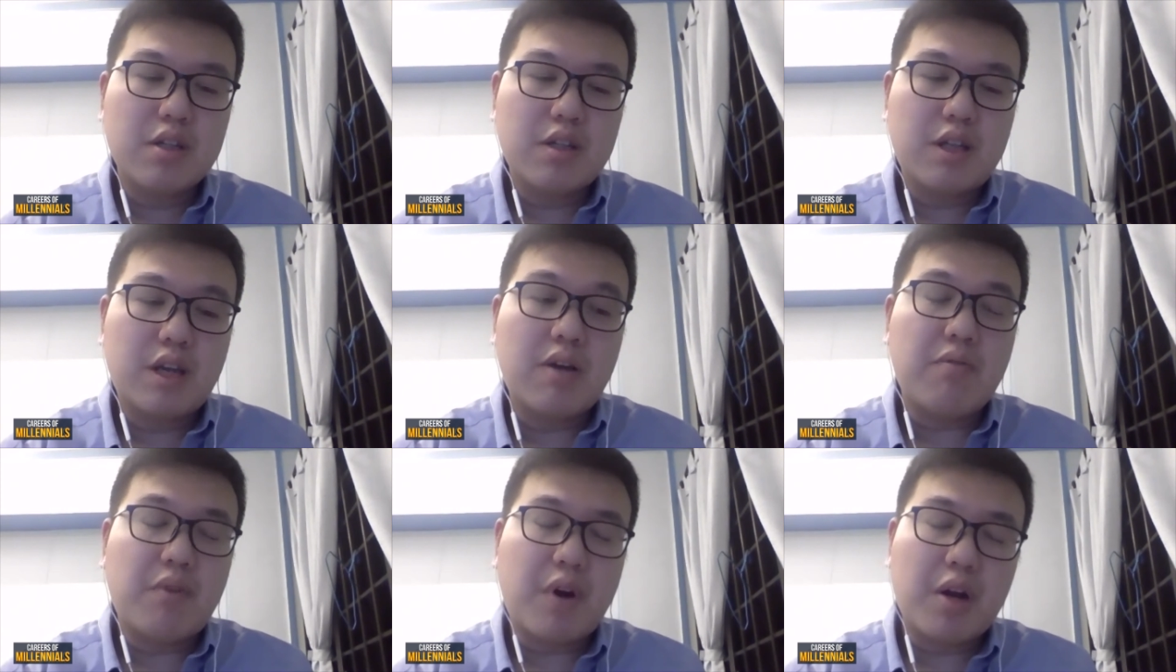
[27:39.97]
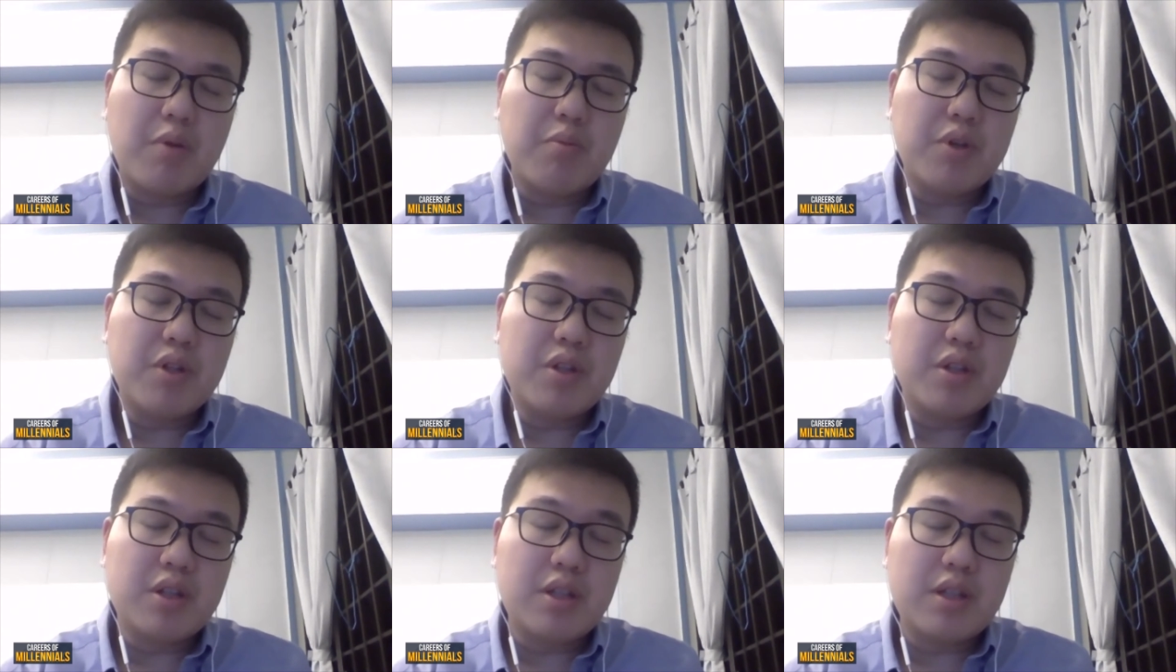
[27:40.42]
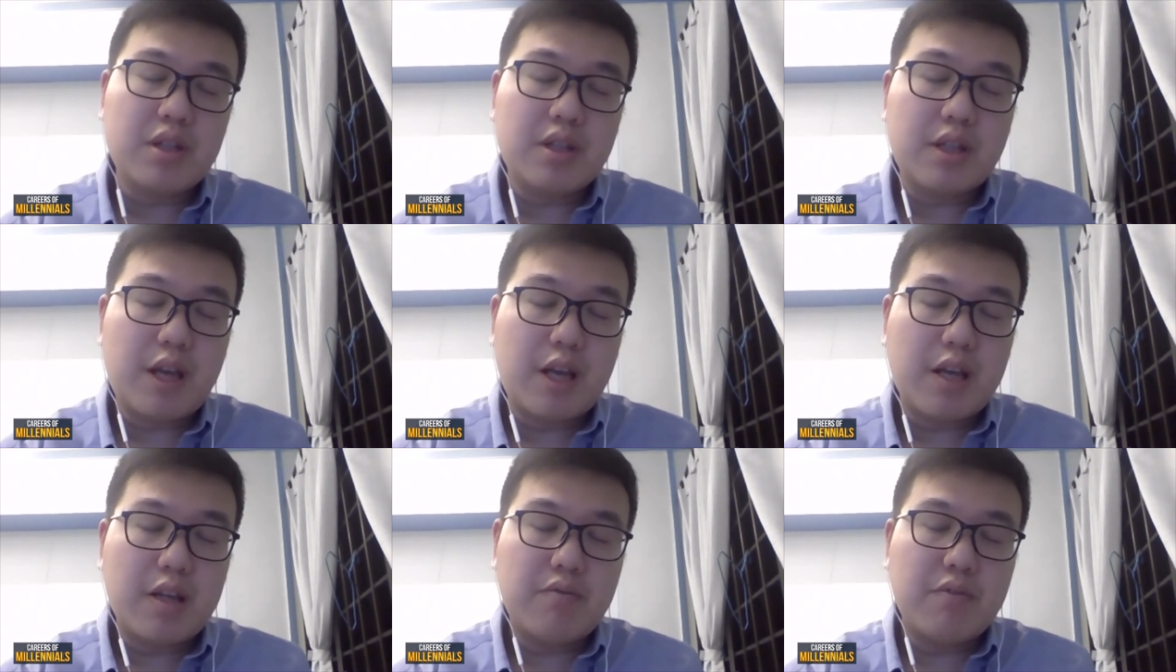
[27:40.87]
the environment
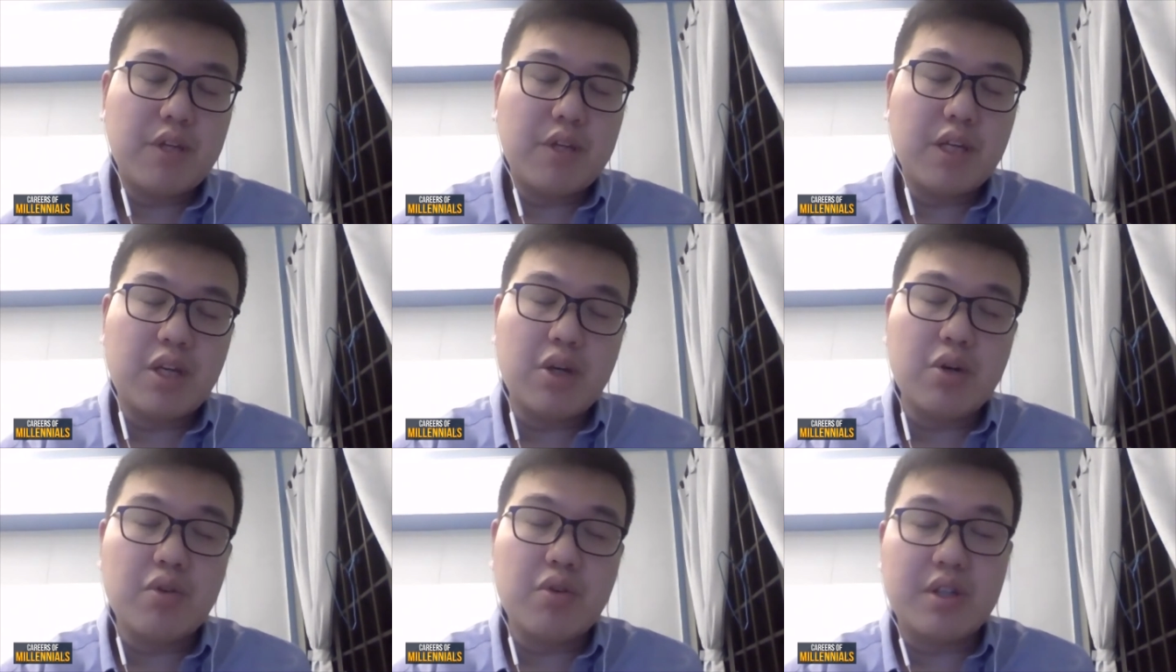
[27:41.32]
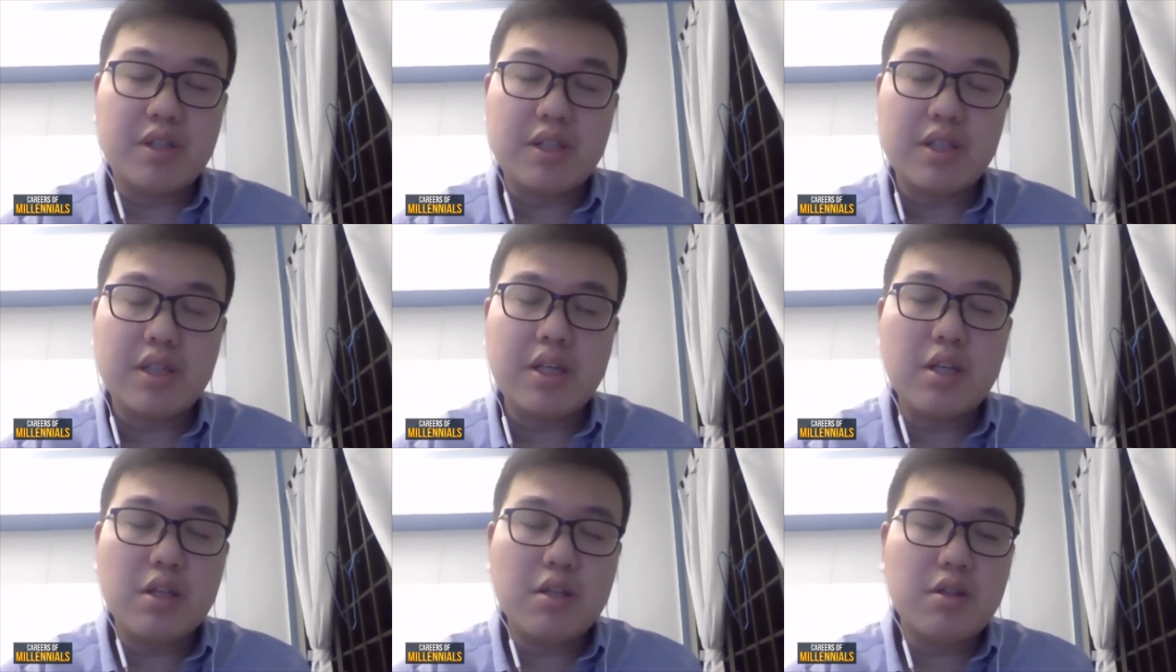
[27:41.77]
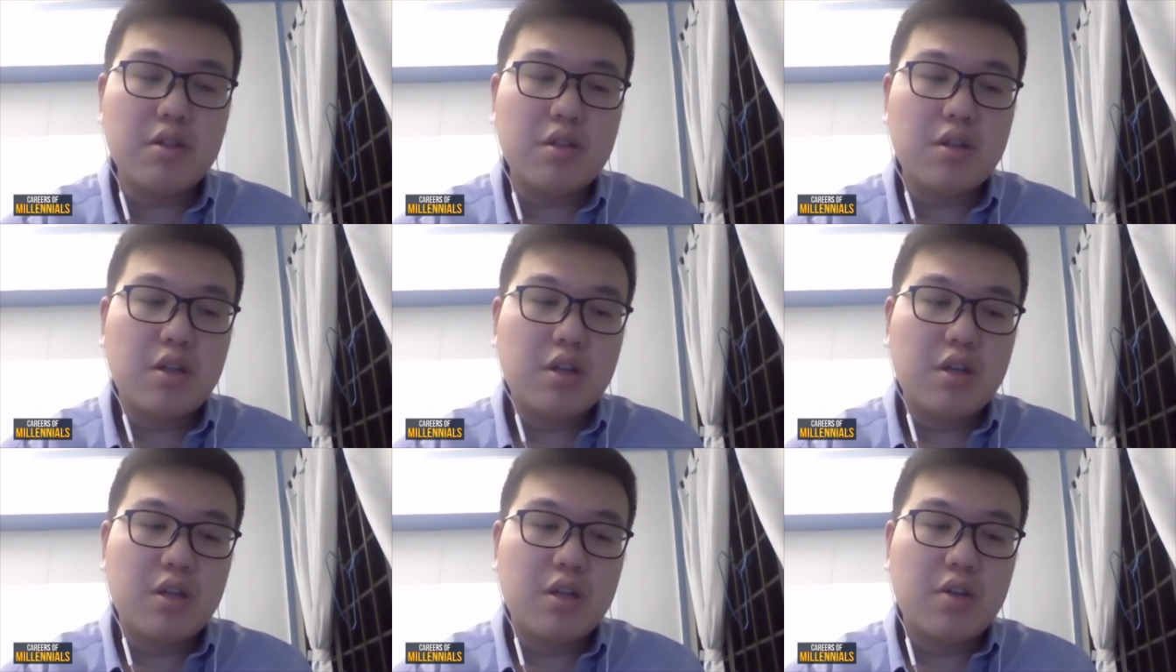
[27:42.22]
that vehicle is in,
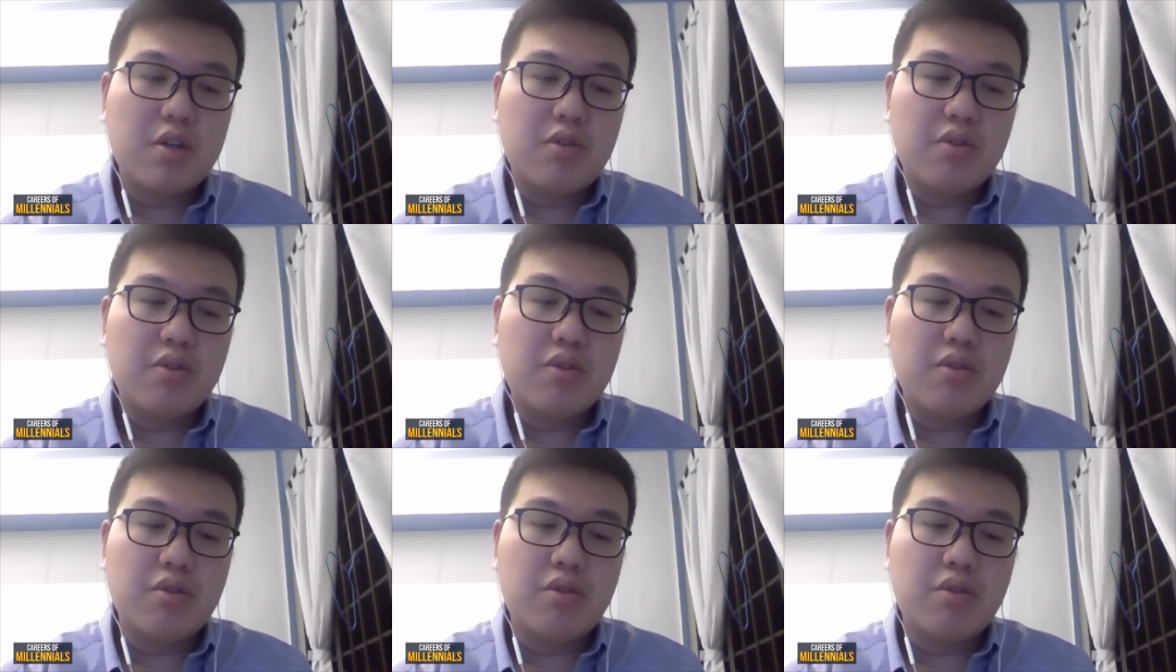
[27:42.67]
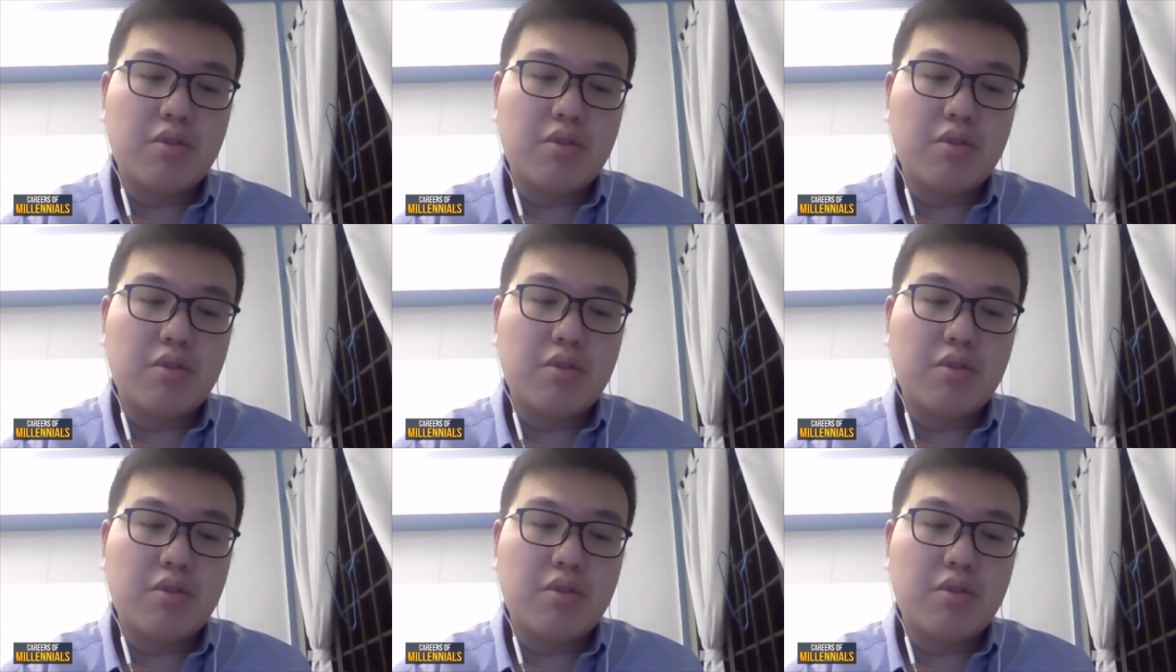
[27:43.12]
the